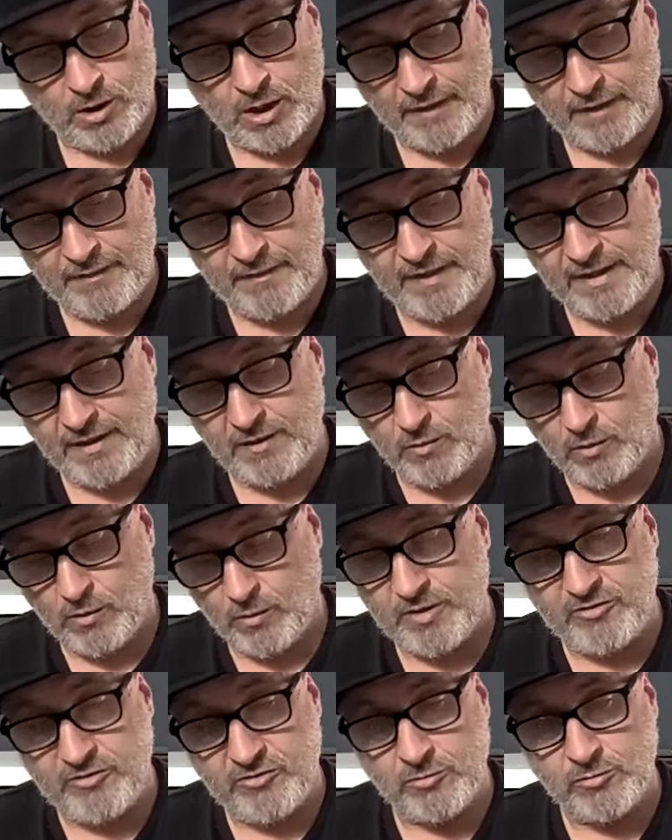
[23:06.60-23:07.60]
I think what we're
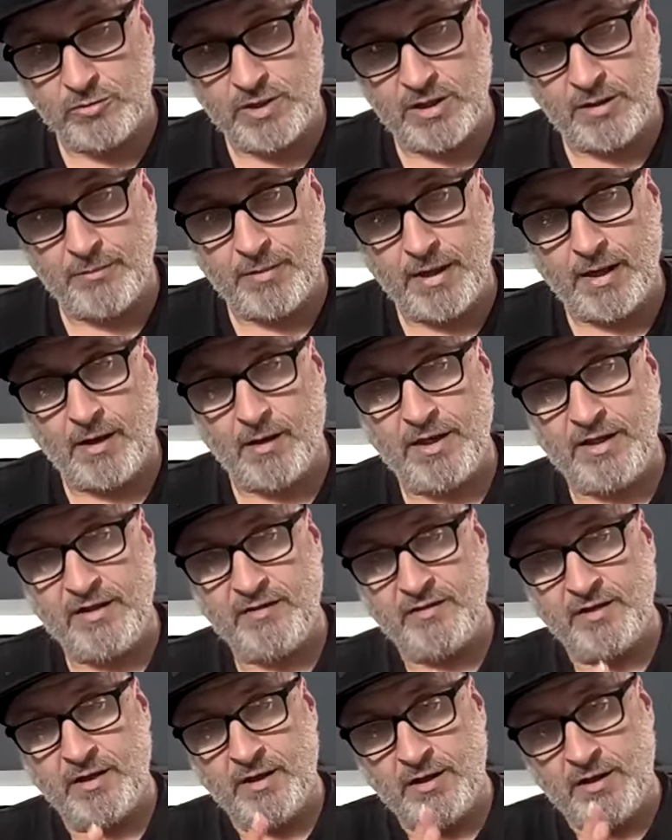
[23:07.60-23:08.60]
talking about is